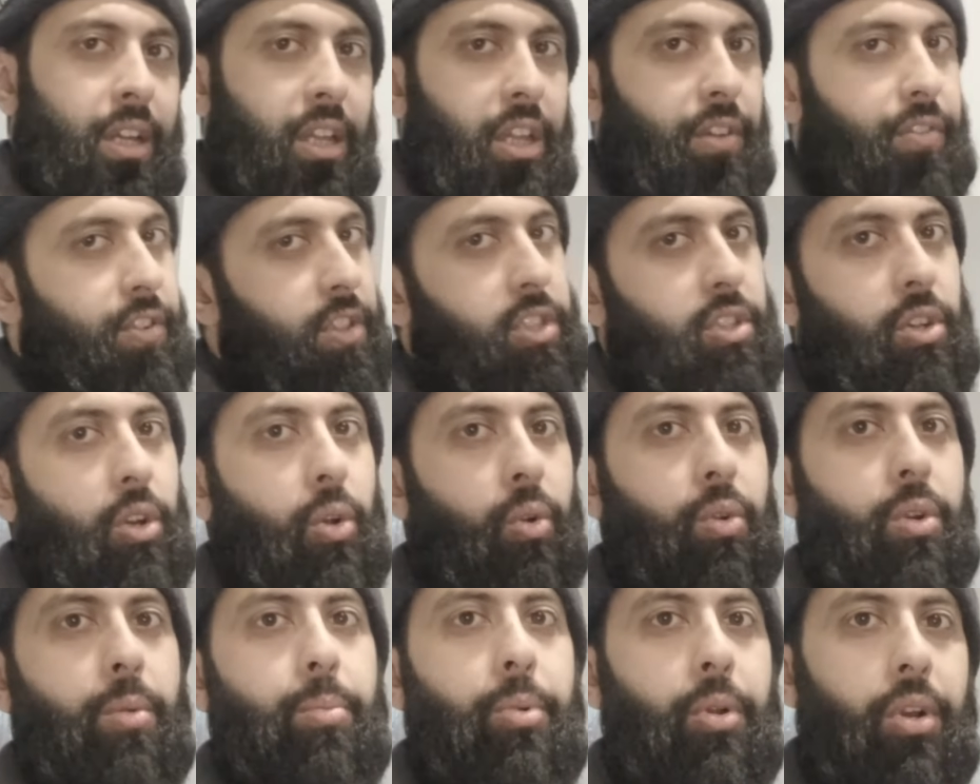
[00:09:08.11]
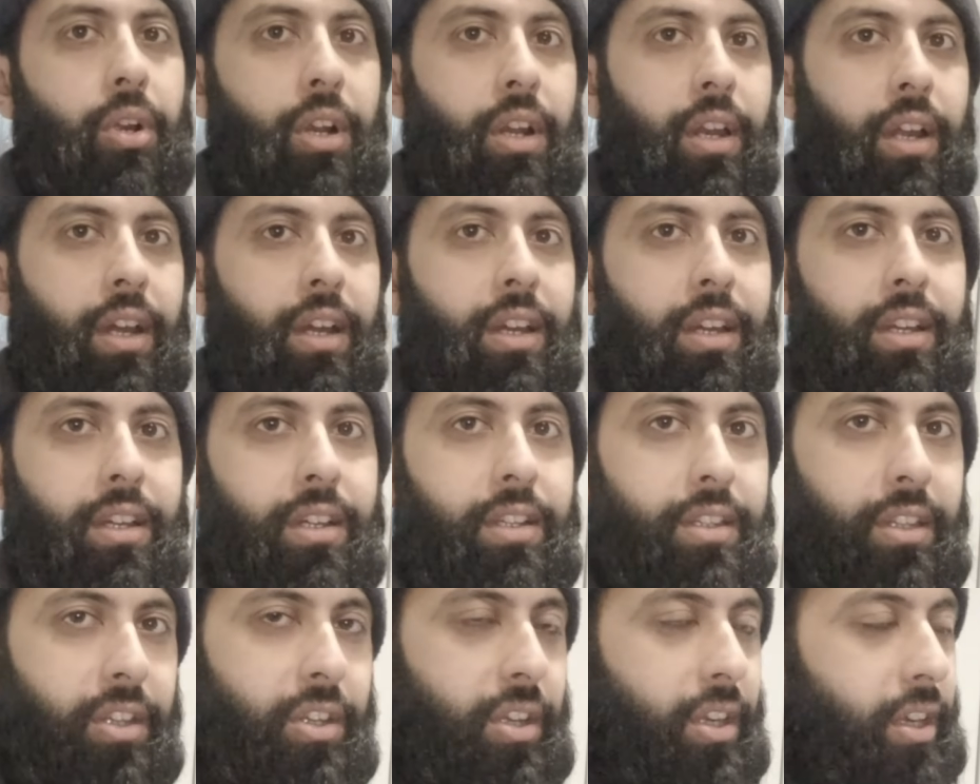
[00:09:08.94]
If it's an older boiler,
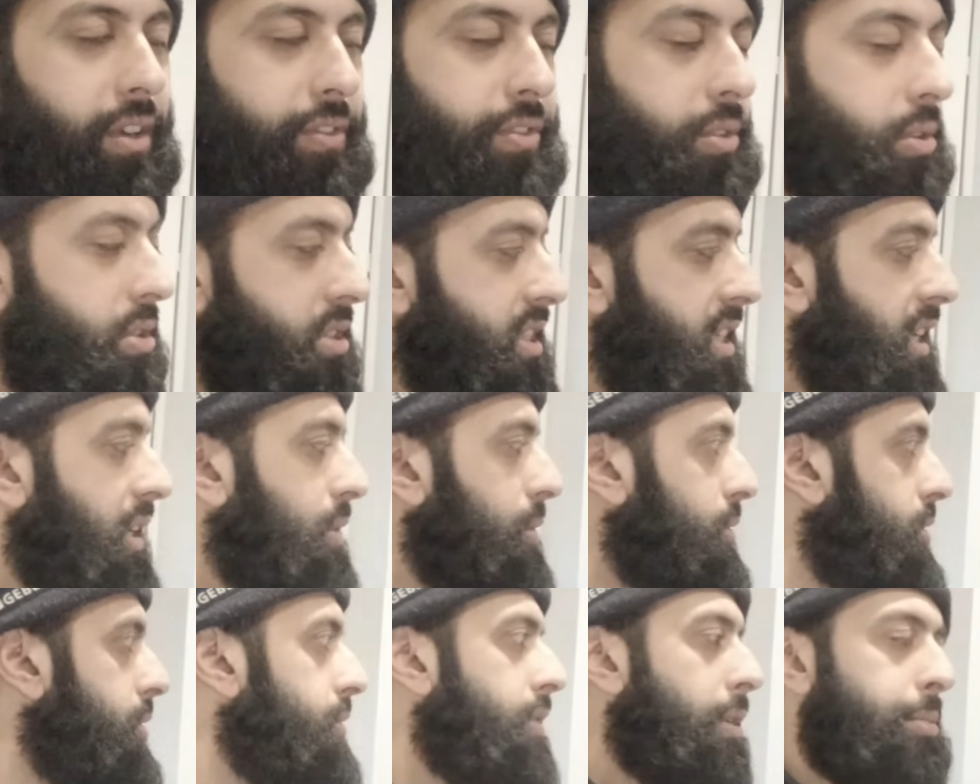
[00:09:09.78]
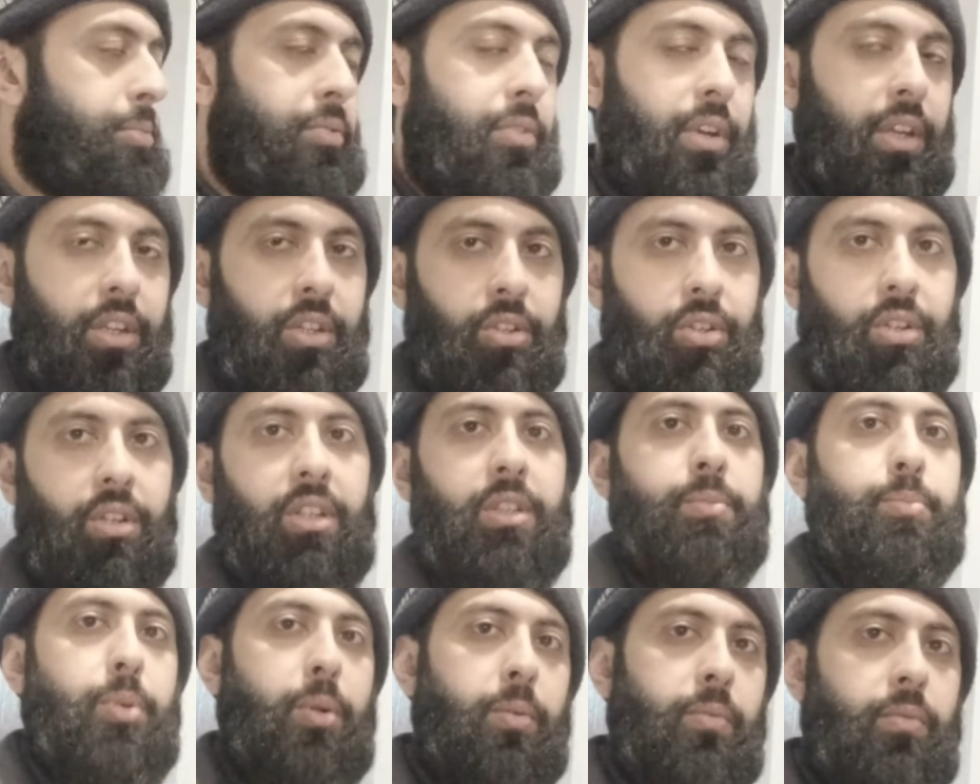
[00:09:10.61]
then you'll have to do sequence of operation.
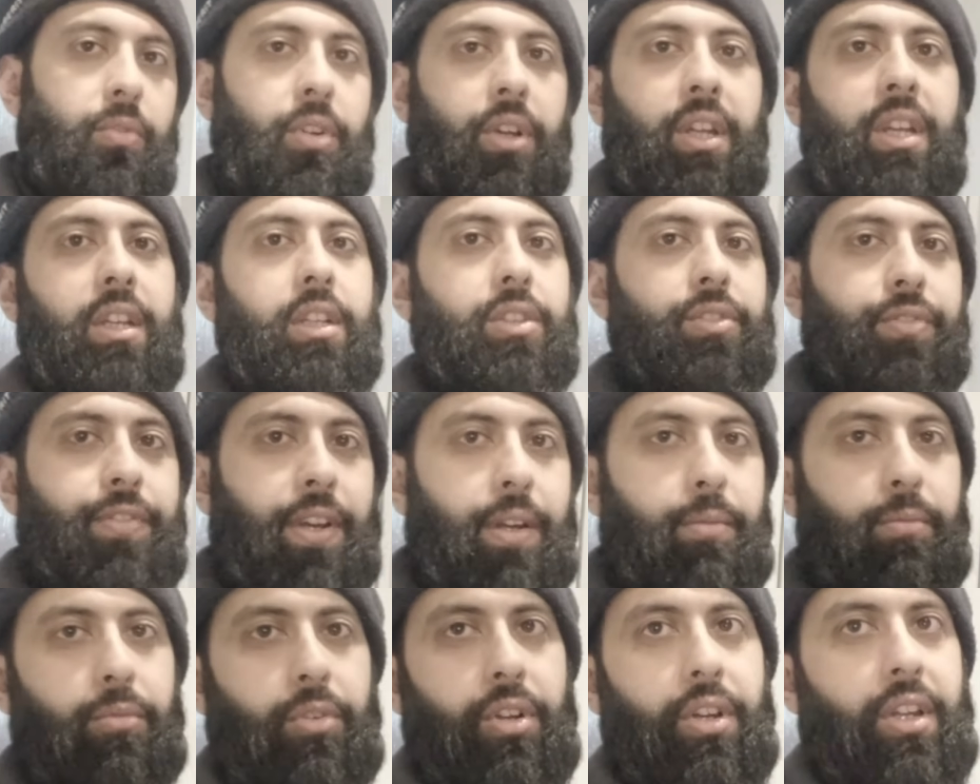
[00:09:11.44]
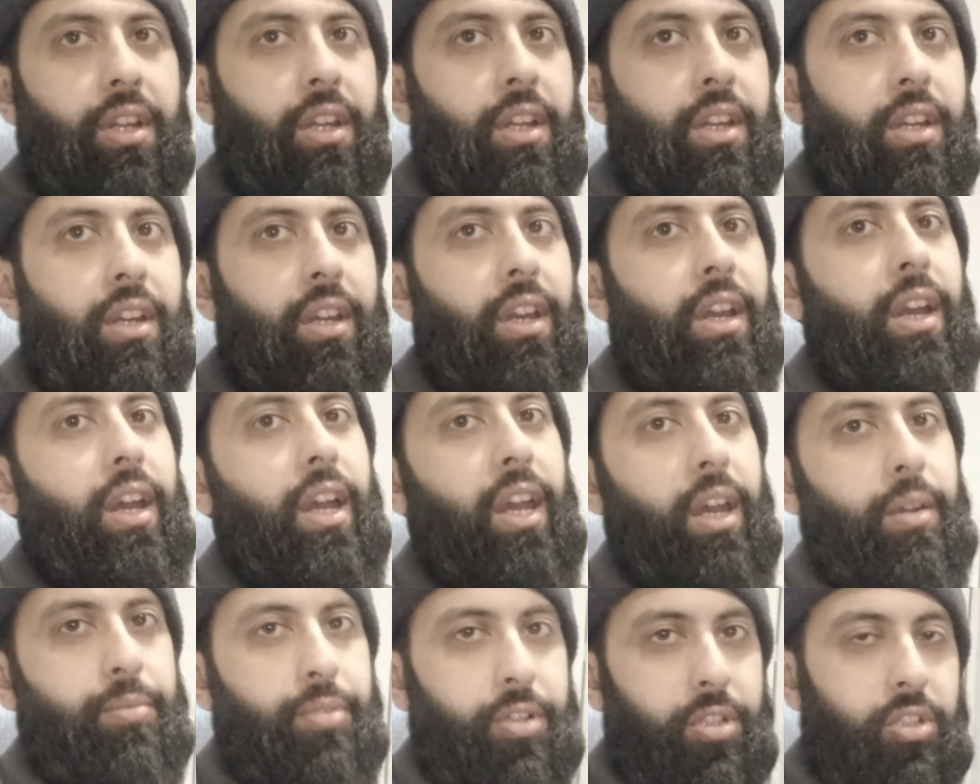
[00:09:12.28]
There's pump running, there's fan running,
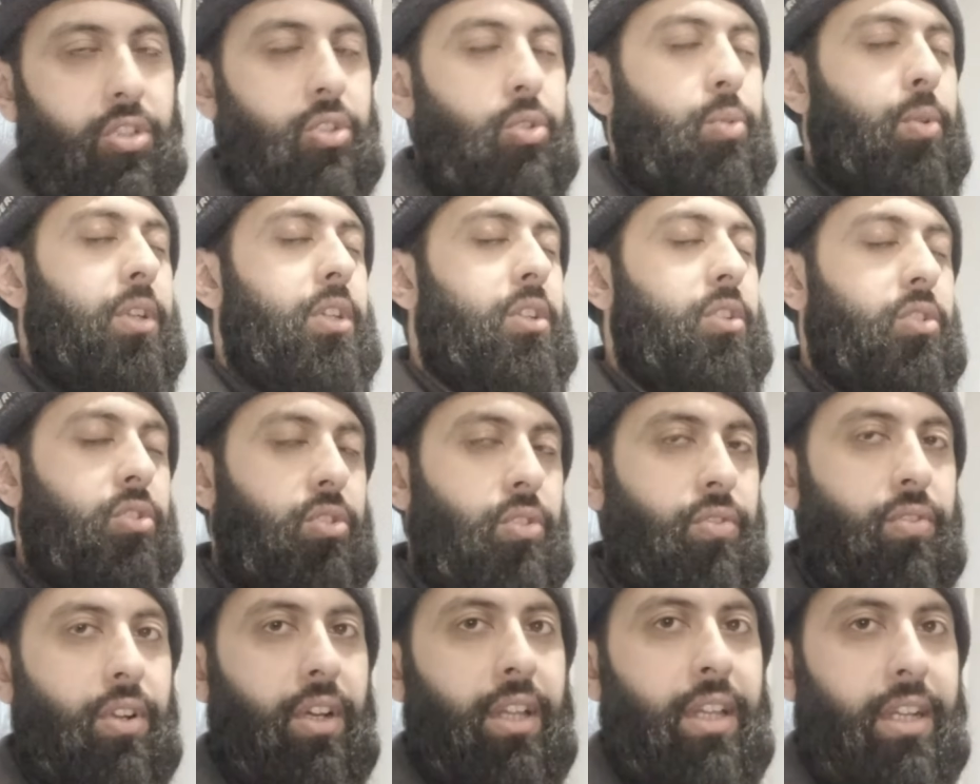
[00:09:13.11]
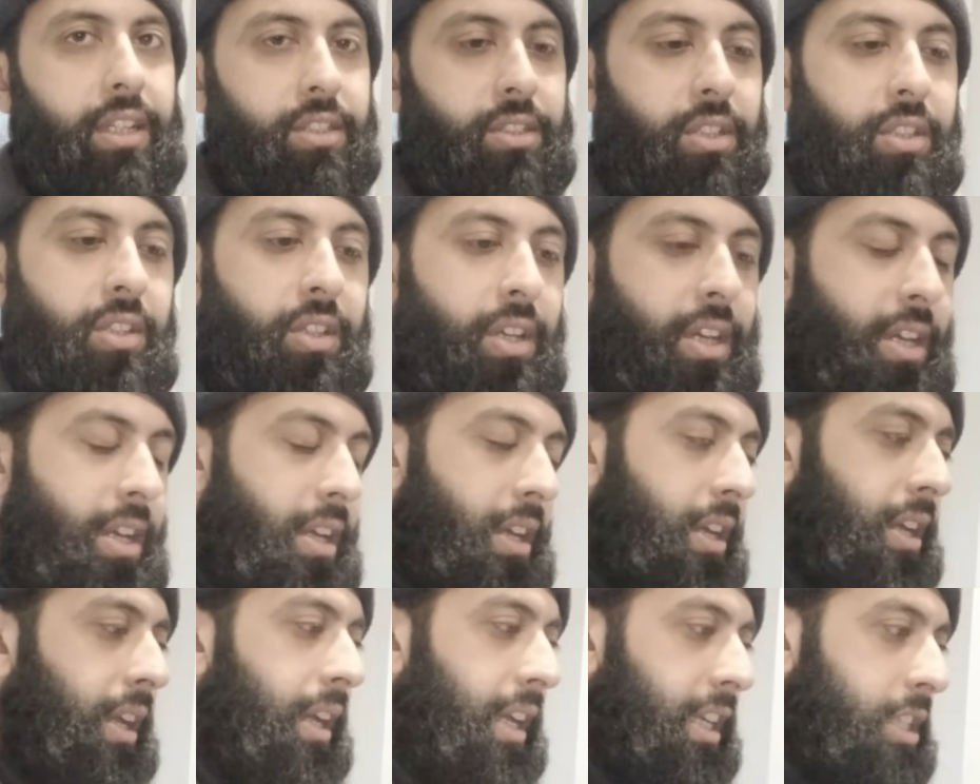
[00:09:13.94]
air pressure switch and stuff like that. So
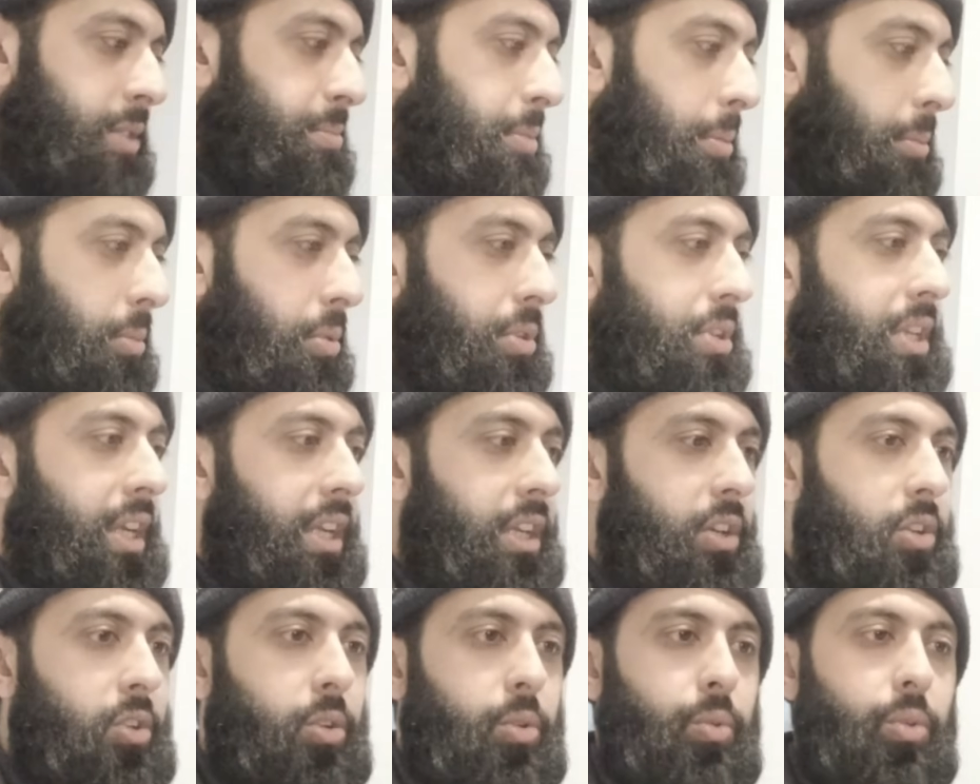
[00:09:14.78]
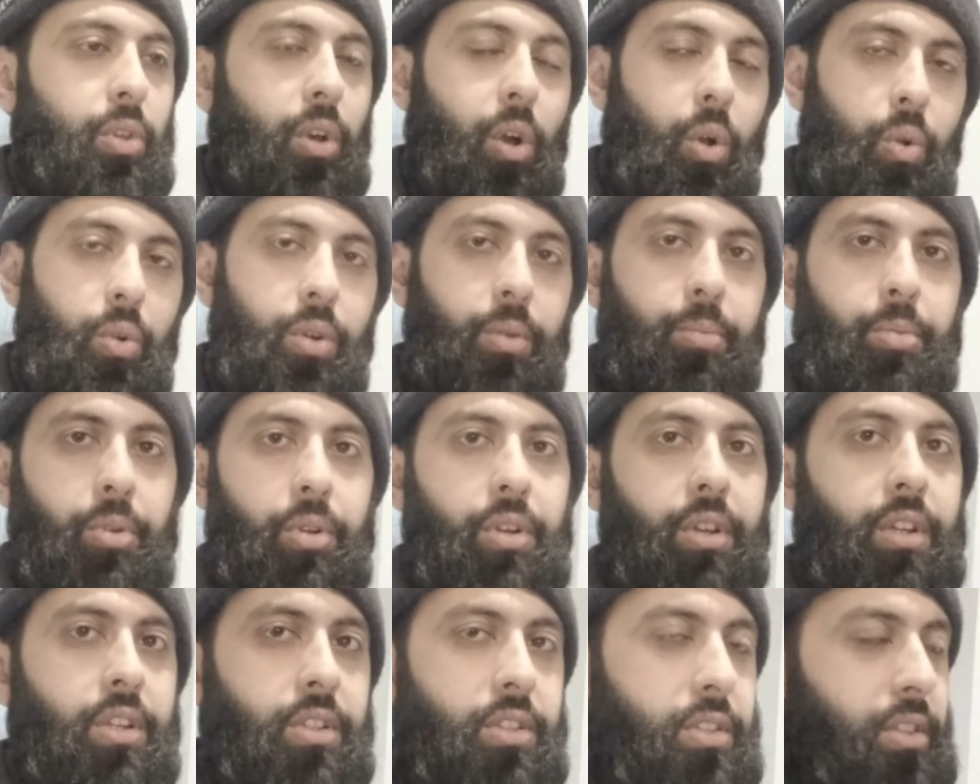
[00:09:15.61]
it gets a bit more technical with the older
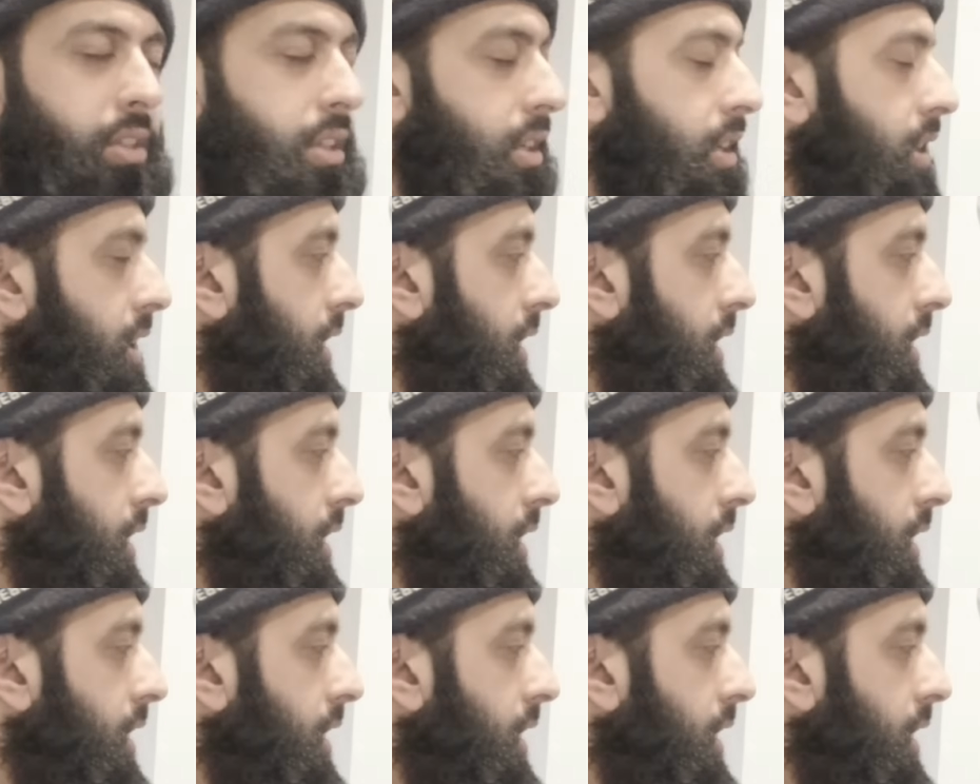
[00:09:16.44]
boilers.